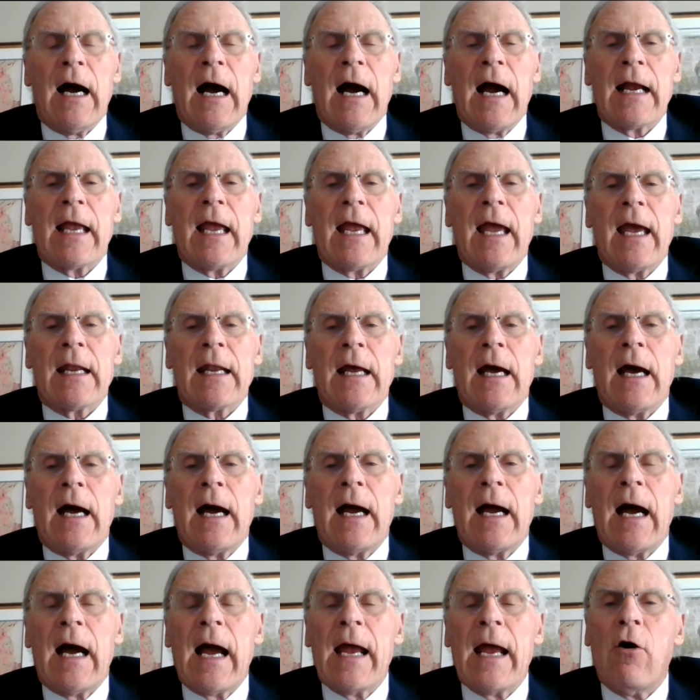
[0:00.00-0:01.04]
again,
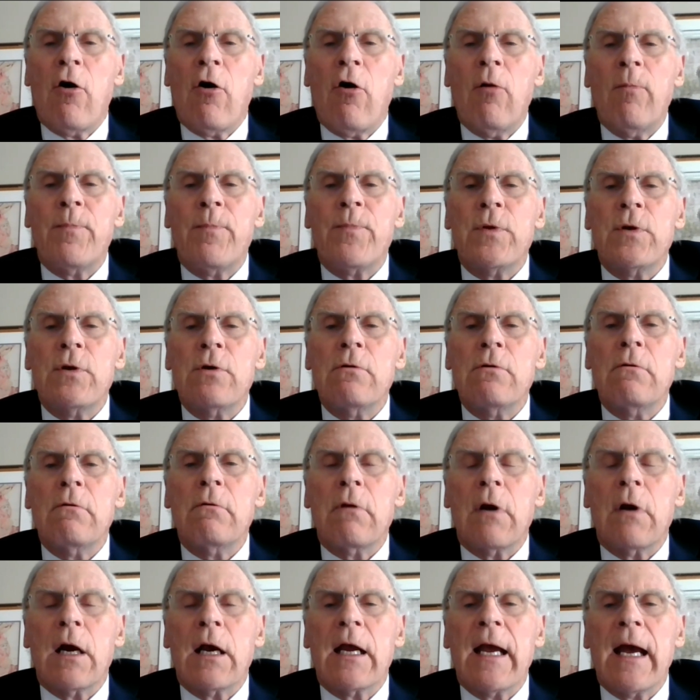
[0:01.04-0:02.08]
I hope
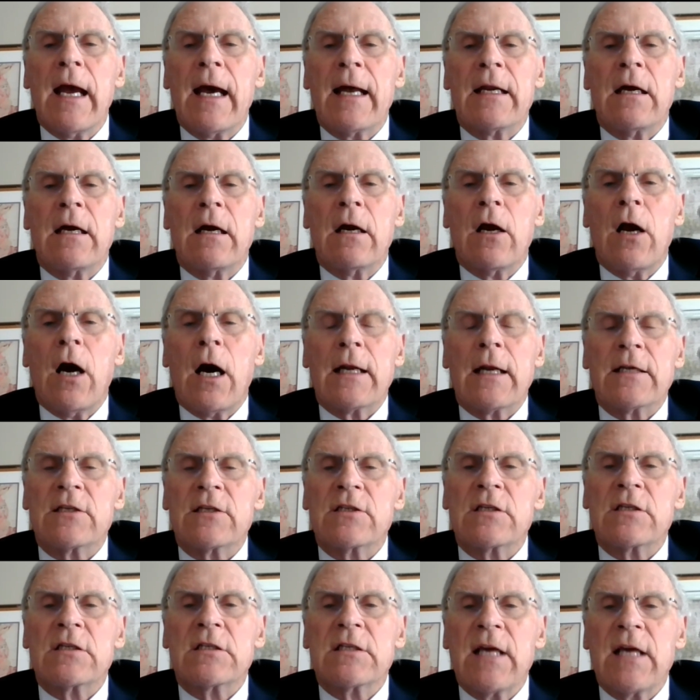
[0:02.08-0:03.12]
you got a
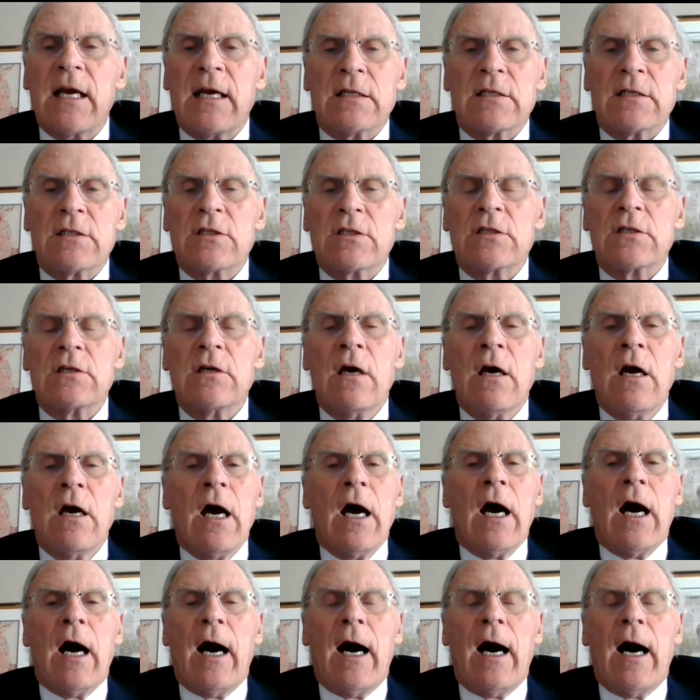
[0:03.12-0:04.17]
sense
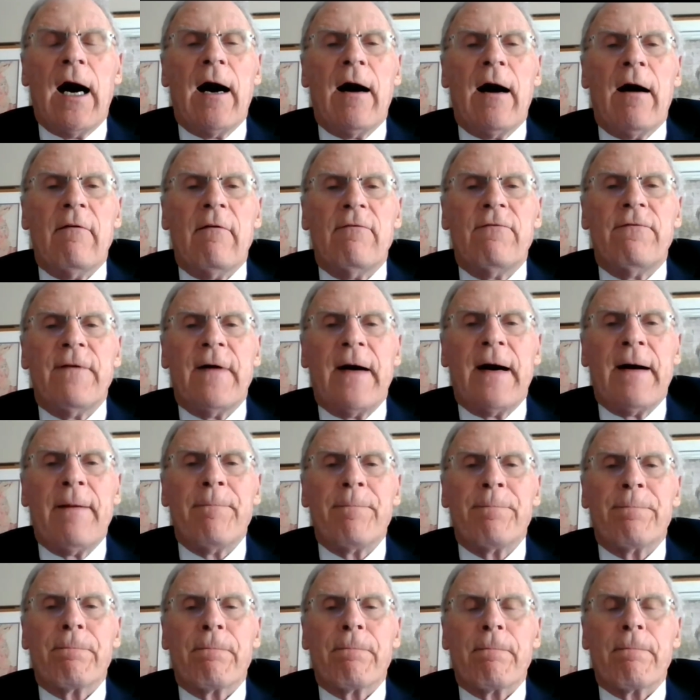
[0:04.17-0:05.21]
of
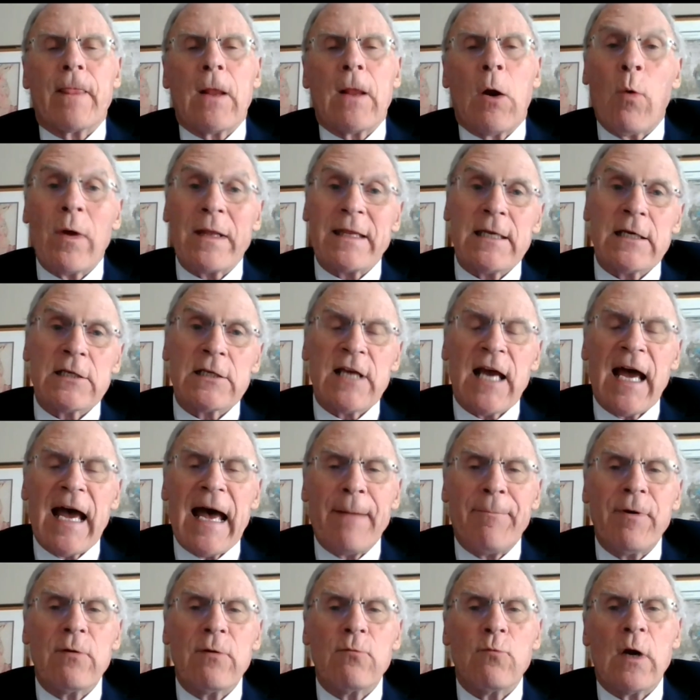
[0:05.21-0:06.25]
what does
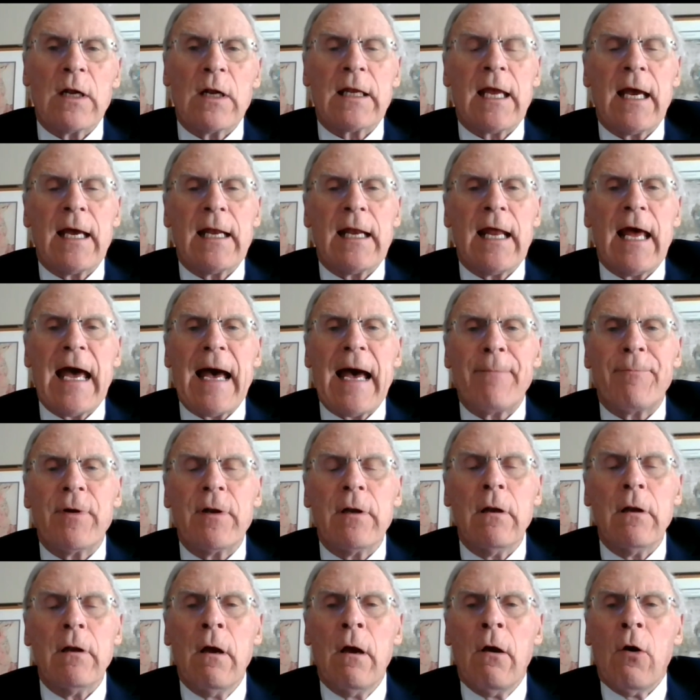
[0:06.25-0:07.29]
happen, what can
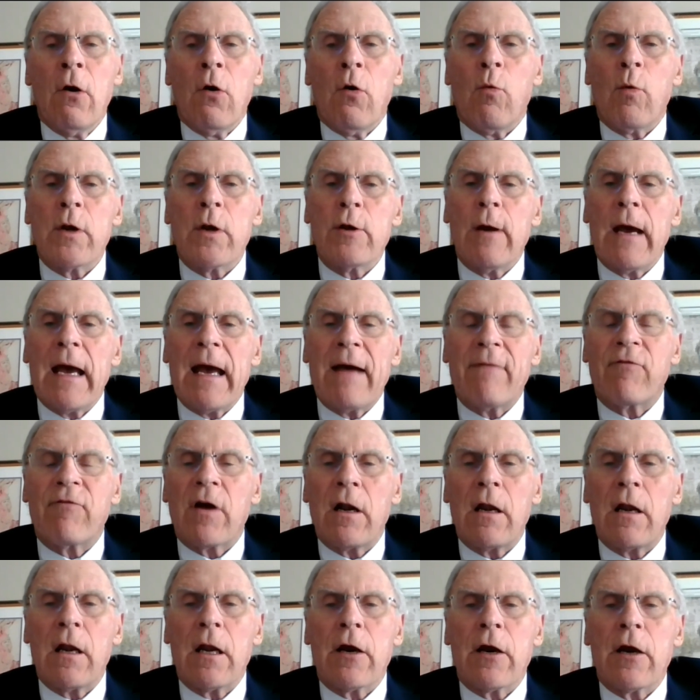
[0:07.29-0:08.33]
happen when you have
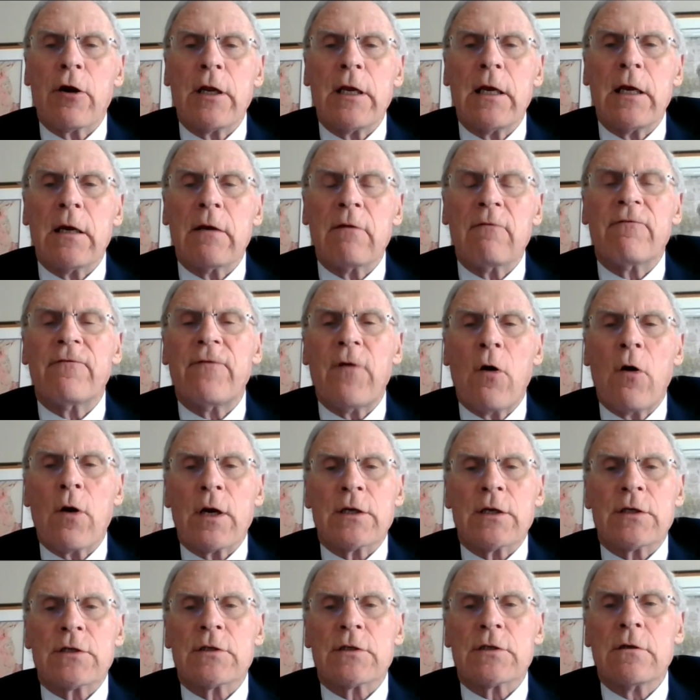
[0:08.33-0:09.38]
clarity and
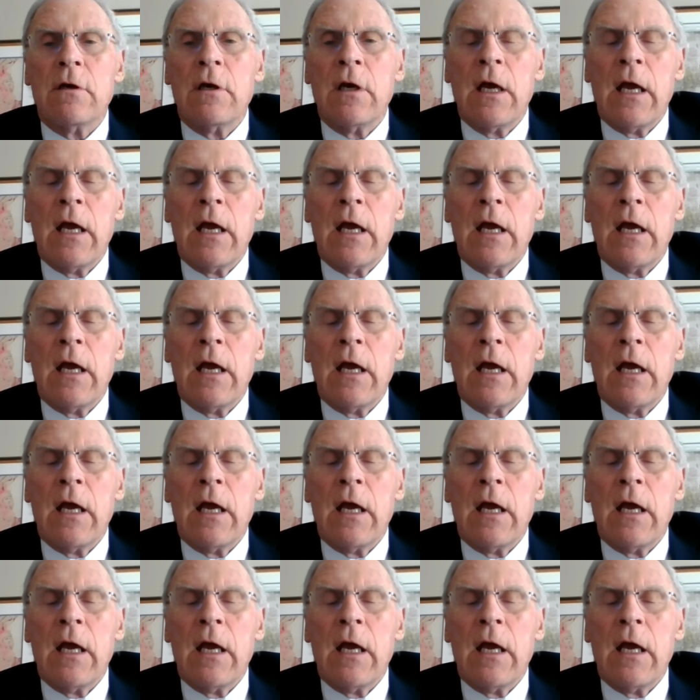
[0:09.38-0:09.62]
focus.